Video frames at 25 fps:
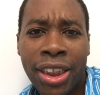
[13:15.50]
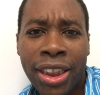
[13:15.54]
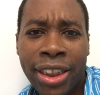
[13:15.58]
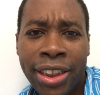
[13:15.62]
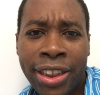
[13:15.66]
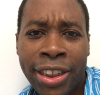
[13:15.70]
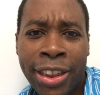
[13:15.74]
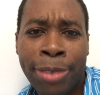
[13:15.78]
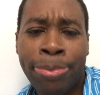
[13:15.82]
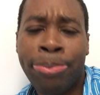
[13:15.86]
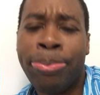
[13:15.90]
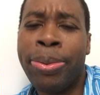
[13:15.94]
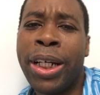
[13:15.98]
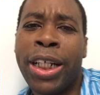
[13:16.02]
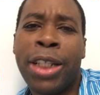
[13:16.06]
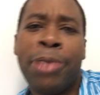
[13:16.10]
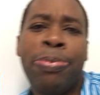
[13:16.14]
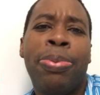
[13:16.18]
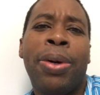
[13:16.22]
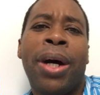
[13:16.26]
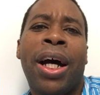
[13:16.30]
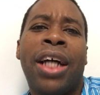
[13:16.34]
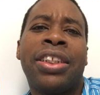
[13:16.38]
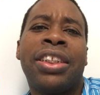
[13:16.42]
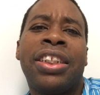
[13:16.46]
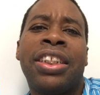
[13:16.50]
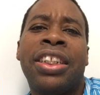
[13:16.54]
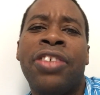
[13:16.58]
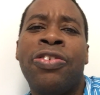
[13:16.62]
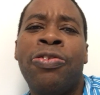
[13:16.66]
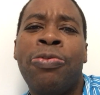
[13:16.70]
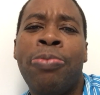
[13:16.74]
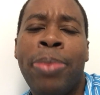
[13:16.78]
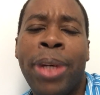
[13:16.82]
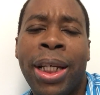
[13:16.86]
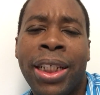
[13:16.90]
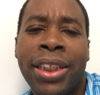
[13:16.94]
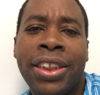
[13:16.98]
spread
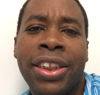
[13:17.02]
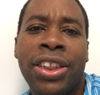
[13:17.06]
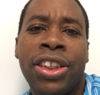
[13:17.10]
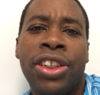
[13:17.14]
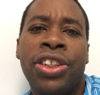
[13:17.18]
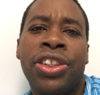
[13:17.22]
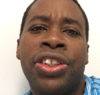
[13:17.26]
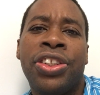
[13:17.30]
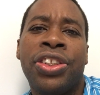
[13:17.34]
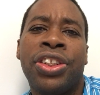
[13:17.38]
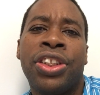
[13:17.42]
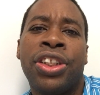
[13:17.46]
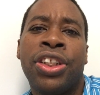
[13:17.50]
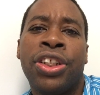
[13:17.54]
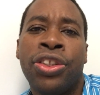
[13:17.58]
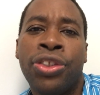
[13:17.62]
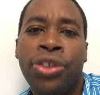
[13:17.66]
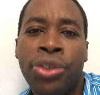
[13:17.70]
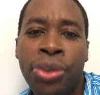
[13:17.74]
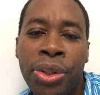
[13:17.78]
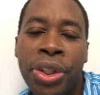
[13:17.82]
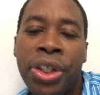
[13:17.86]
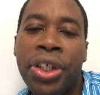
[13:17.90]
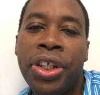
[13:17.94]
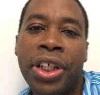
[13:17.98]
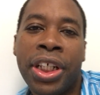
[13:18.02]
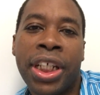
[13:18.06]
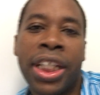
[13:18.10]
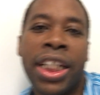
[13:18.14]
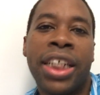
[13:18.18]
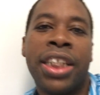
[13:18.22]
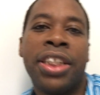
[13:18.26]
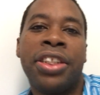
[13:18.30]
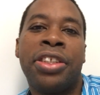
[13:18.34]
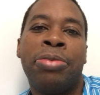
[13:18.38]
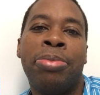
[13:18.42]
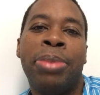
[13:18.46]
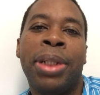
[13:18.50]
positive message to your
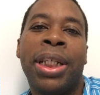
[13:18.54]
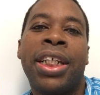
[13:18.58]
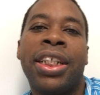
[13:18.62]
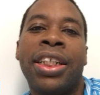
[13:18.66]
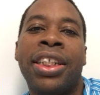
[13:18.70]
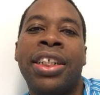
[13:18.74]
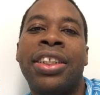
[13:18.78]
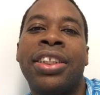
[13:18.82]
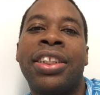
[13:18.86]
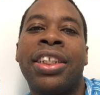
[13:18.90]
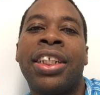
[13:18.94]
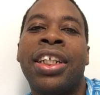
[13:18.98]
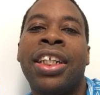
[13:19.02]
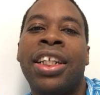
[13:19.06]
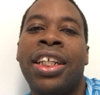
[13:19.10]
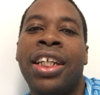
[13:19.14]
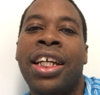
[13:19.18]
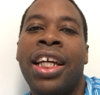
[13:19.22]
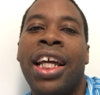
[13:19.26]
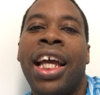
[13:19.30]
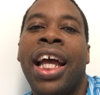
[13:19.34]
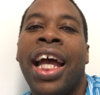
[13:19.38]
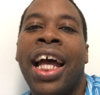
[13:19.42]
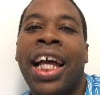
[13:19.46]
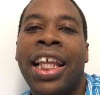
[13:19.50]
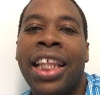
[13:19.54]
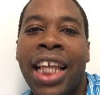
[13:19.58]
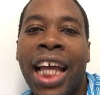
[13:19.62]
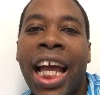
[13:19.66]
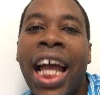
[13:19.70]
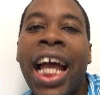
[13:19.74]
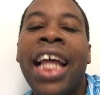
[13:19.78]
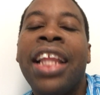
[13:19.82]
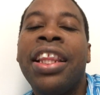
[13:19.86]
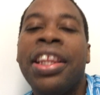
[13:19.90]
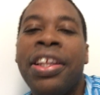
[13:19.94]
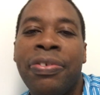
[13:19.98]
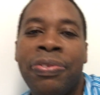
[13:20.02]
kids, because at
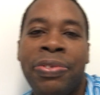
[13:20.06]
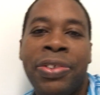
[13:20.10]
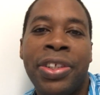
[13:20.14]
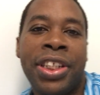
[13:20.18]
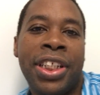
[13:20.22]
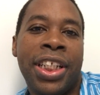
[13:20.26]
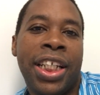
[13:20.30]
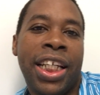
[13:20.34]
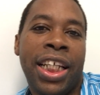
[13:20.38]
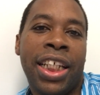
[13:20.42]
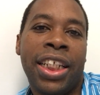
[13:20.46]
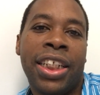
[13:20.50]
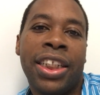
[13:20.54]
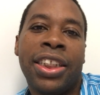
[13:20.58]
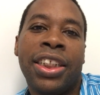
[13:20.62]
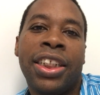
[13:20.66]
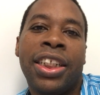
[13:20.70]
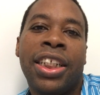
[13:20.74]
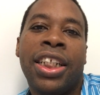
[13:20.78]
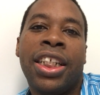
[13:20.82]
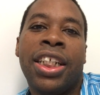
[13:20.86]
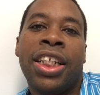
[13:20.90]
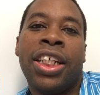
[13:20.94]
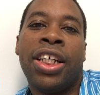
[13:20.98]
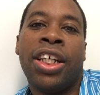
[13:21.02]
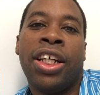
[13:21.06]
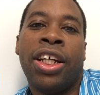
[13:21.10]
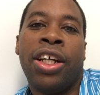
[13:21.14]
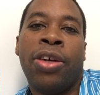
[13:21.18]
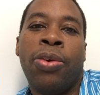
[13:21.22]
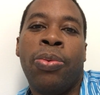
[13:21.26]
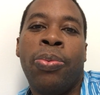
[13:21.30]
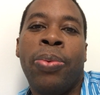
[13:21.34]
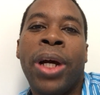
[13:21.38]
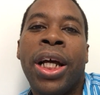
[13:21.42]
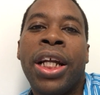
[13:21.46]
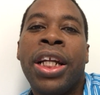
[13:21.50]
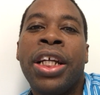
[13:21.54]
the end of the day,
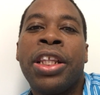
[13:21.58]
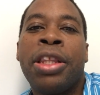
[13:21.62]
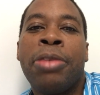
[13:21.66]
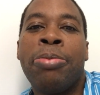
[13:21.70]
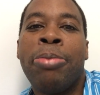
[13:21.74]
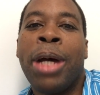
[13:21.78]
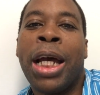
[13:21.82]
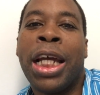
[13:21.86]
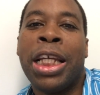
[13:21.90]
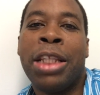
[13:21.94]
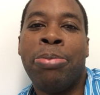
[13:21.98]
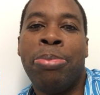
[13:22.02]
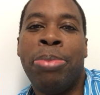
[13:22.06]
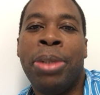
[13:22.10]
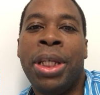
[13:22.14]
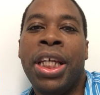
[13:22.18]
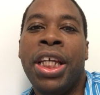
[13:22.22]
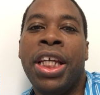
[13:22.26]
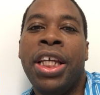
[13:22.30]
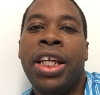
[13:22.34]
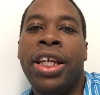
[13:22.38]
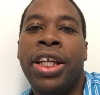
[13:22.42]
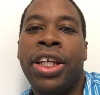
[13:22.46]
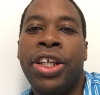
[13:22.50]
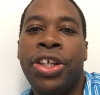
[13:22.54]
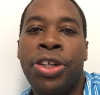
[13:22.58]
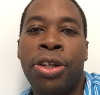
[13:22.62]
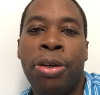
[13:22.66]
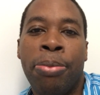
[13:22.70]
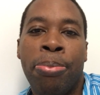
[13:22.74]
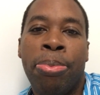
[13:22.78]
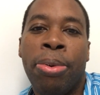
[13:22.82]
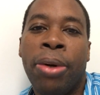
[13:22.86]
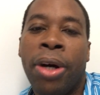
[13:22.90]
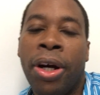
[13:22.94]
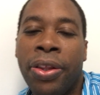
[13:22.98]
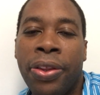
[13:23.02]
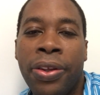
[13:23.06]
whether it might be your
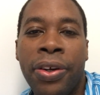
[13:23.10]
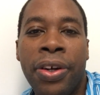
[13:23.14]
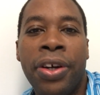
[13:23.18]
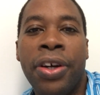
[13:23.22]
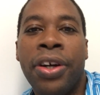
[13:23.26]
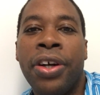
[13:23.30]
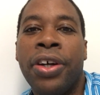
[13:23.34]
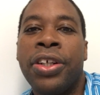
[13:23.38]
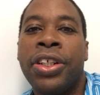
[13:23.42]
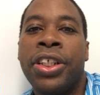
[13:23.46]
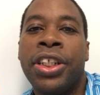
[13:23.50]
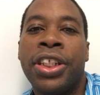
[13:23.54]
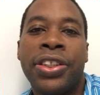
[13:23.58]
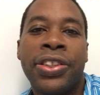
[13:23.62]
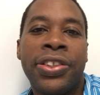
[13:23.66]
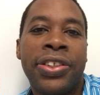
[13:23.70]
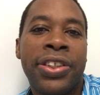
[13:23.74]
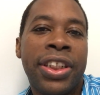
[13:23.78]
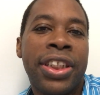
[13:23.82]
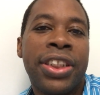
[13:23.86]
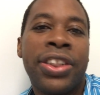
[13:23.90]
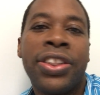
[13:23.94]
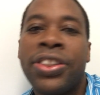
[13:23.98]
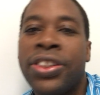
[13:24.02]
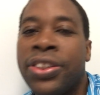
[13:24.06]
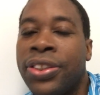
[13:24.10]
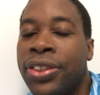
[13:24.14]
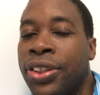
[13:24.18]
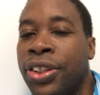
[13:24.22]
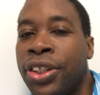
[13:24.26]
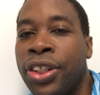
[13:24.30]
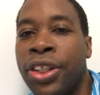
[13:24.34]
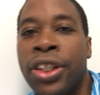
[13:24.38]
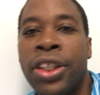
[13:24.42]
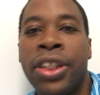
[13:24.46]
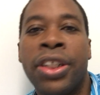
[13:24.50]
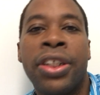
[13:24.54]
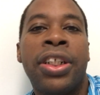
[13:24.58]
brother, your
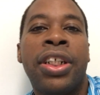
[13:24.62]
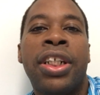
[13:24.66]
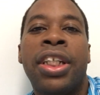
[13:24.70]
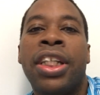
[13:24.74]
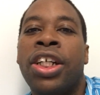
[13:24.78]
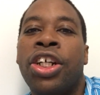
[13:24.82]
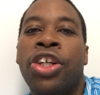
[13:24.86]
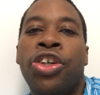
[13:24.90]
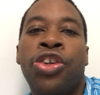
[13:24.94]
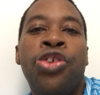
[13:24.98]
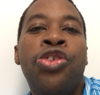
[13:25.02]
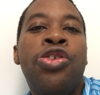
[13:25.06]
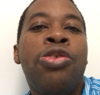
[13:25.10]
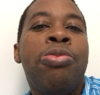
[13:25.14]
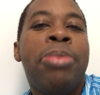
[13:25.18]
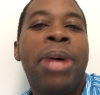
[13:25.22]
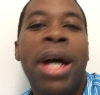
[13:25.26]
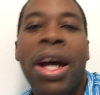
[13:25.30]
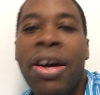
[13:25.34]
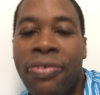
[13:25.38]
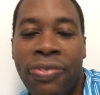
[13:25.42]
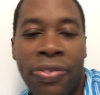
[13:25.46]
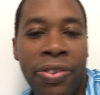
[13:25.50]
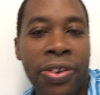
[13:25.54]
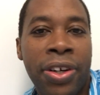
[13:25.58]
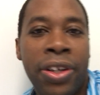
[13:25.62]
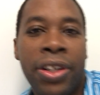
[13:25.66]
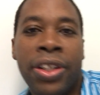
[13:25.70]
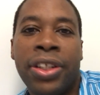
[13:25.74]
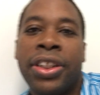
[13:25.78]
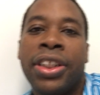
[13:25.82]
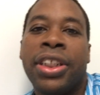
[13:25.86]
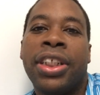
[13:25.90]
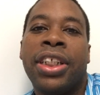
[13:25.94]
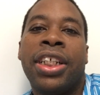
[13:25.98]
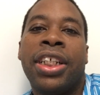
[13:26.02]
sister, whomever,